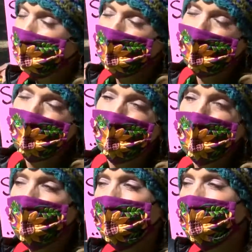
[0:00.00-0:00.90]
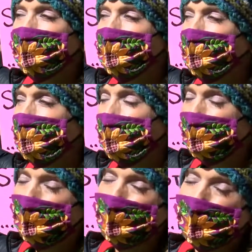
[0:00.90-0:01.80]
have photos of people who
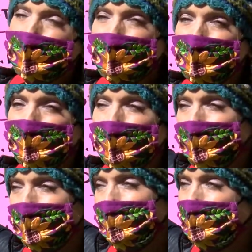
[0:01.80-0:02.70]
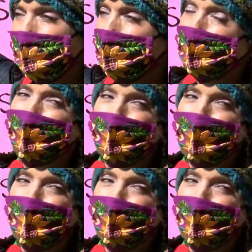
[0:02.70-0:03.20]
had their weddings right there,